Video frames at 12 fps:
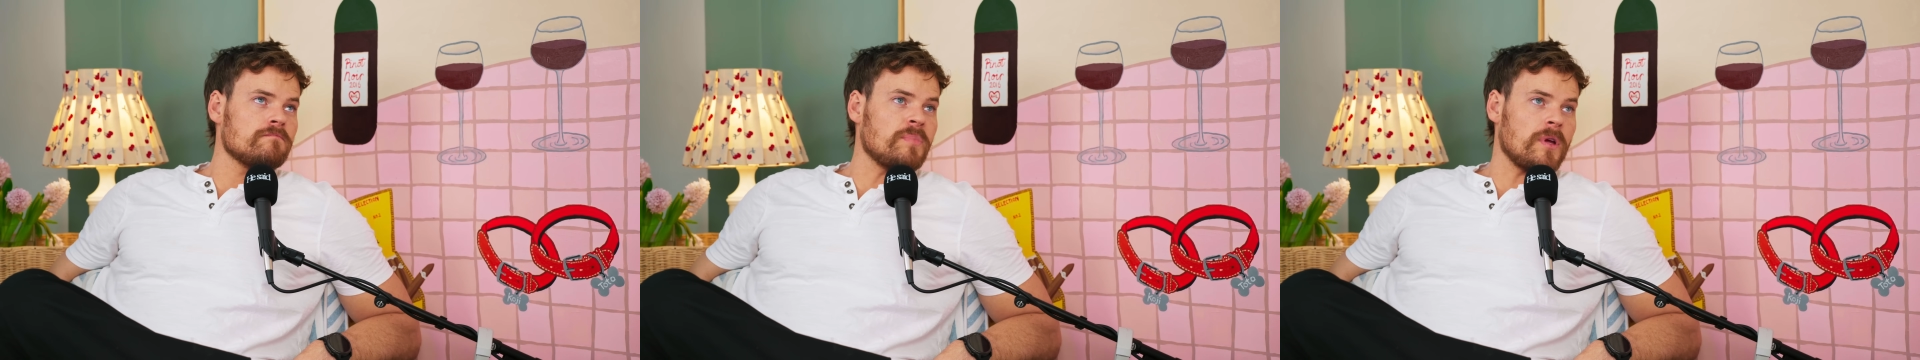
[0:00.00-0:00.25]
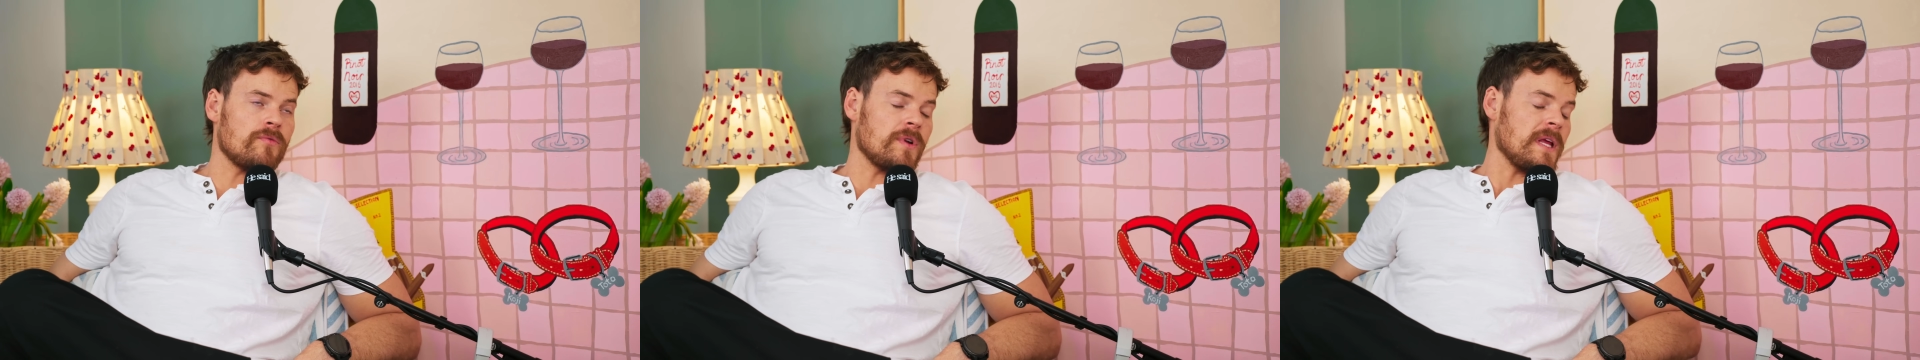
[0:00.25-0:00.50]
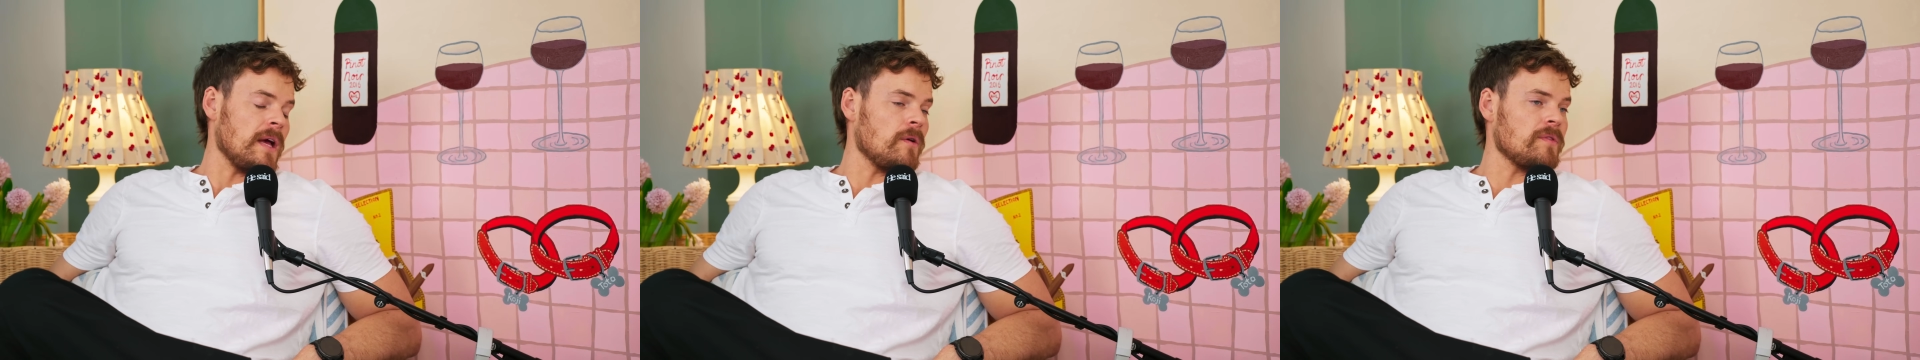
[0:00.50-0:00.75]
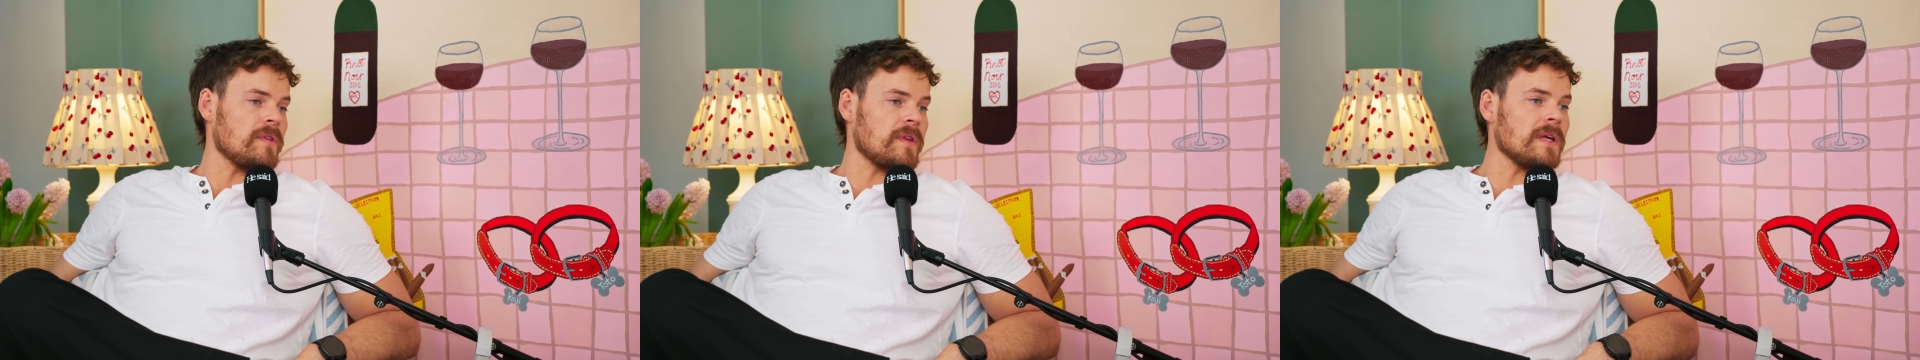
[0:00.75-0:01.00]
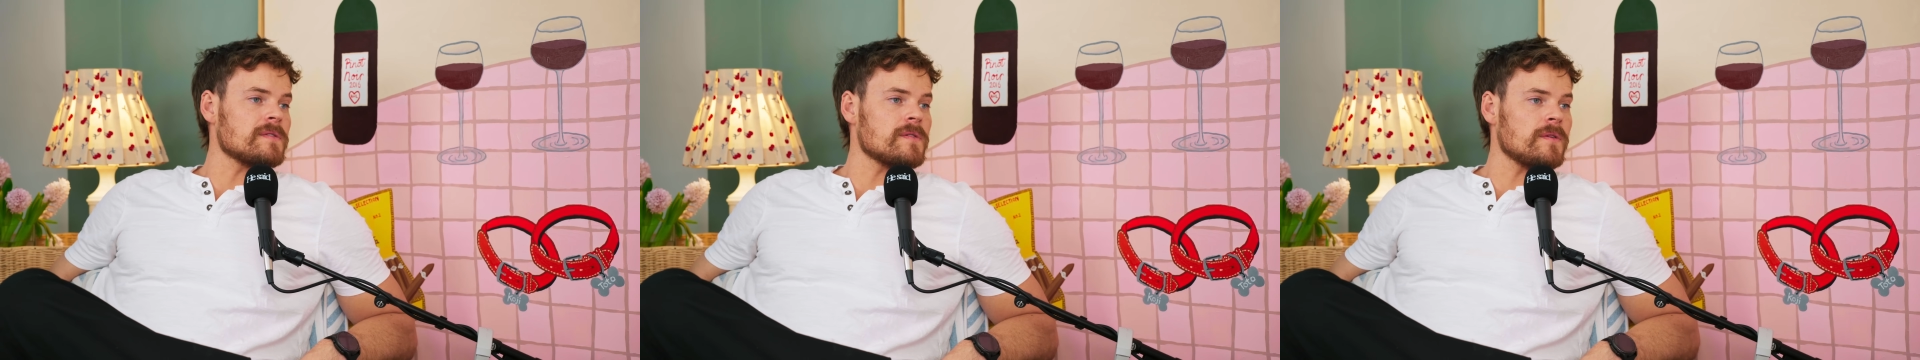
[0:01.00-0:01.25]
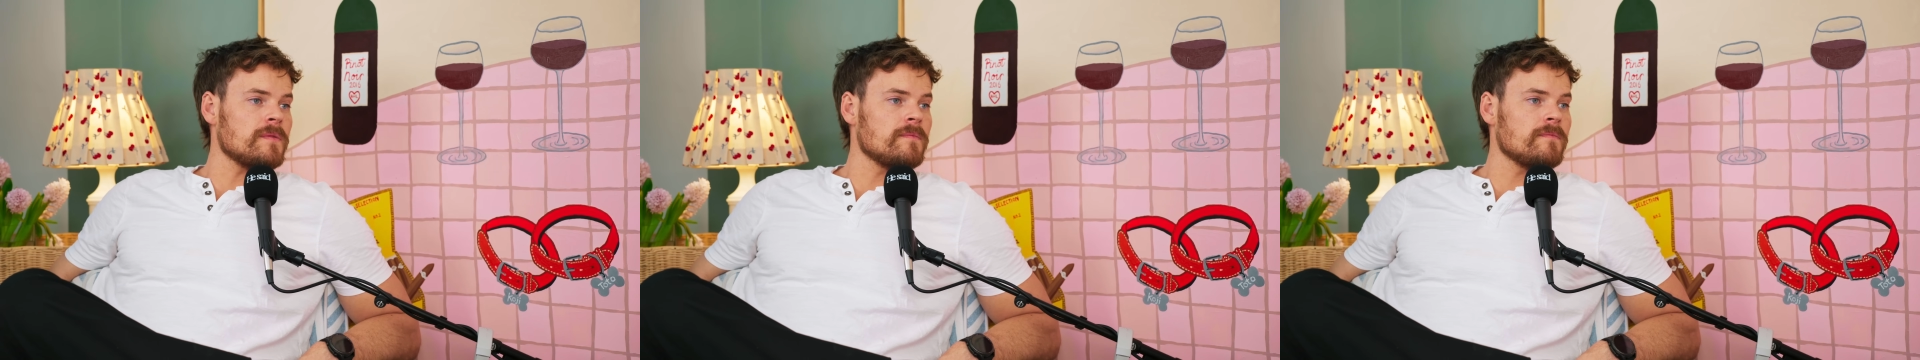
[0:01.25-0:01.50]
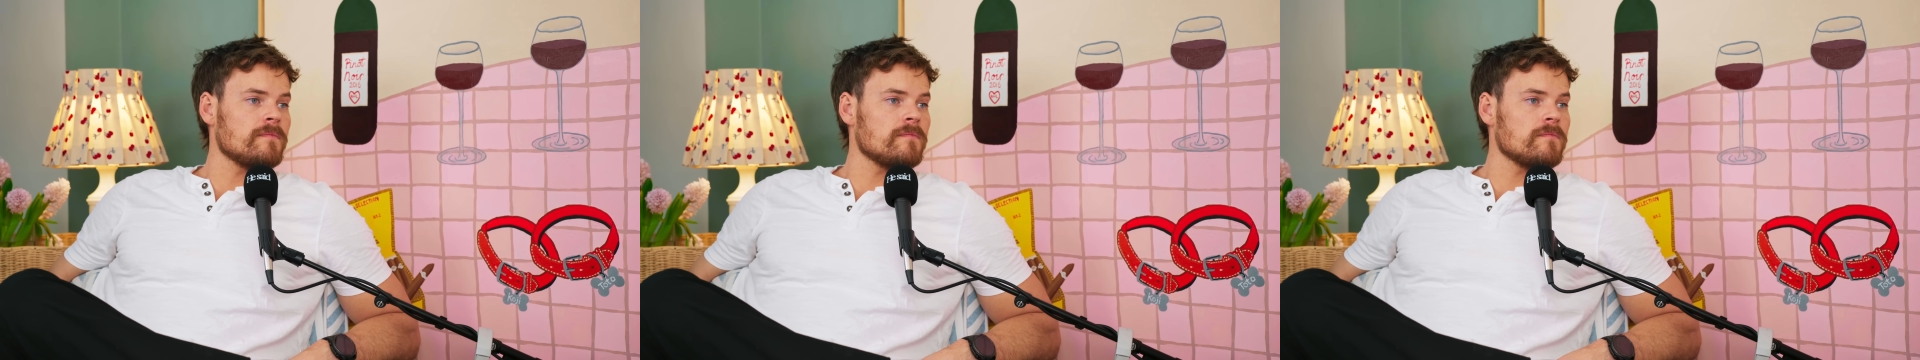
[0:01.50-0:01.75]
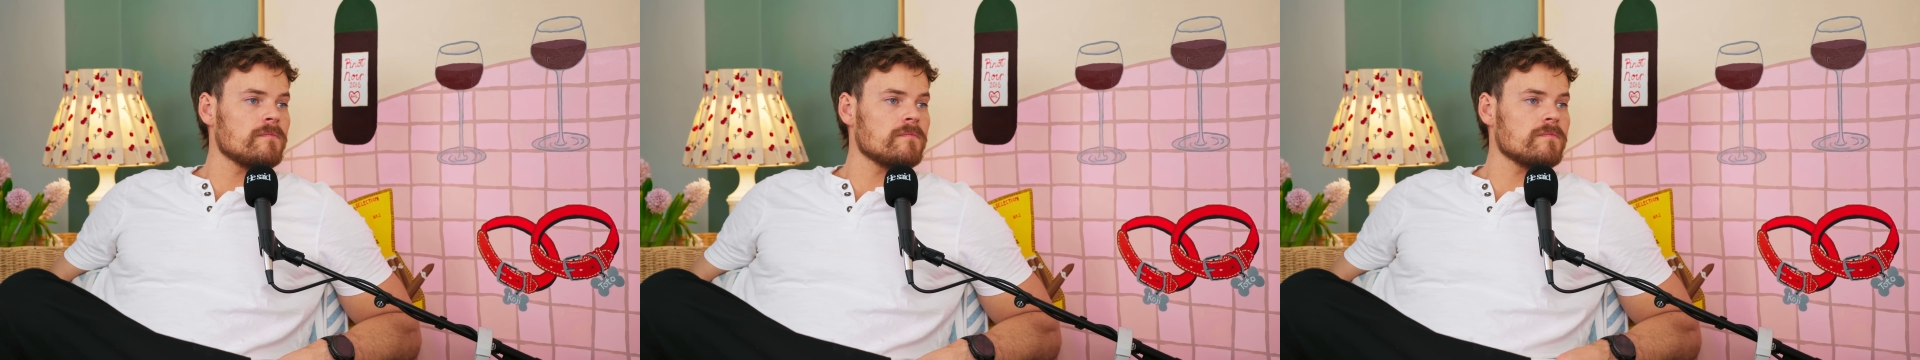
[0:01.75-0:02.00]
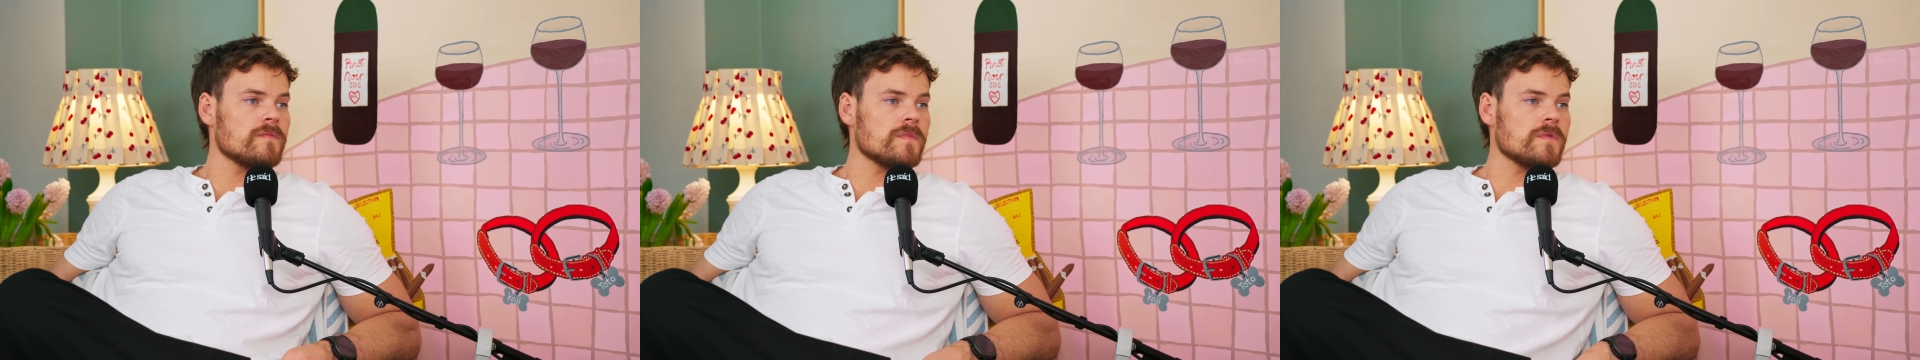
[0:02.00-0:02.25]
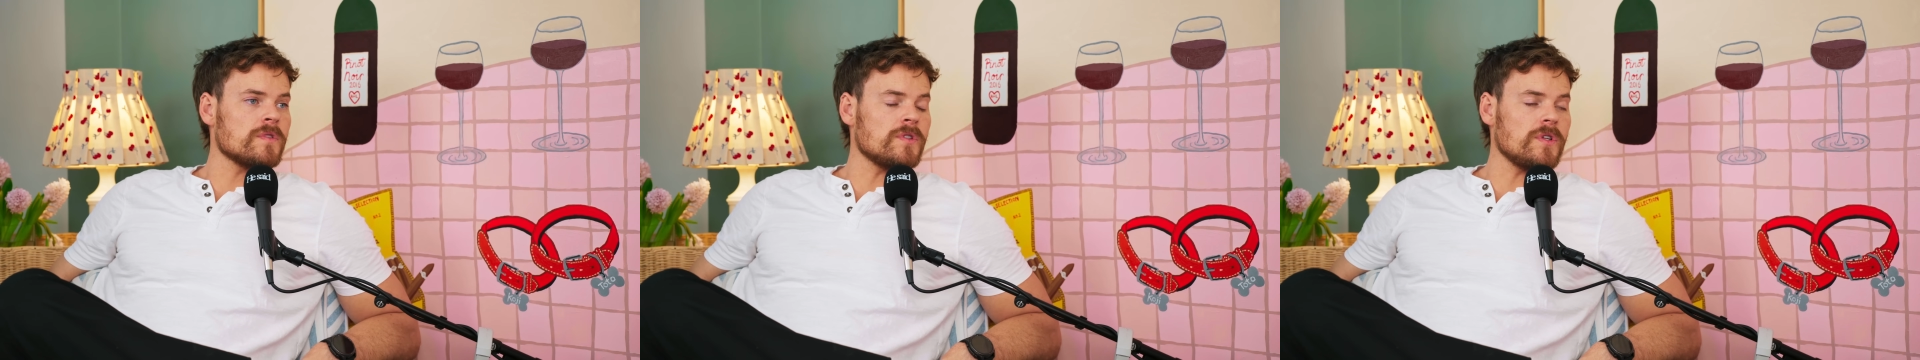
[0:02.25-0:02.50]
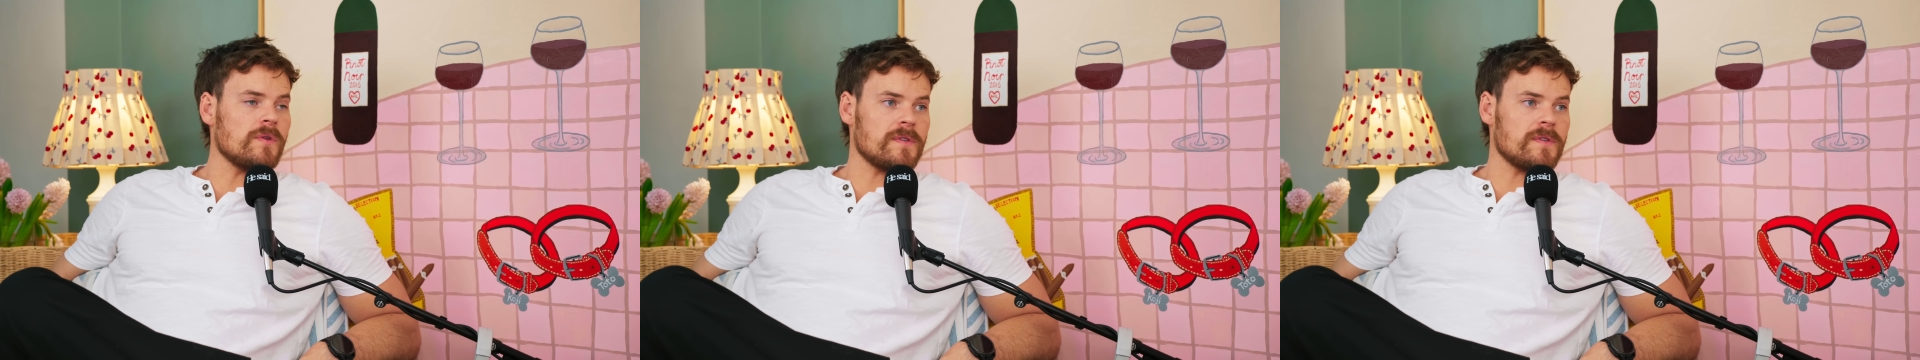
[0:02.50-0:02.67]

be a really healthy thing to do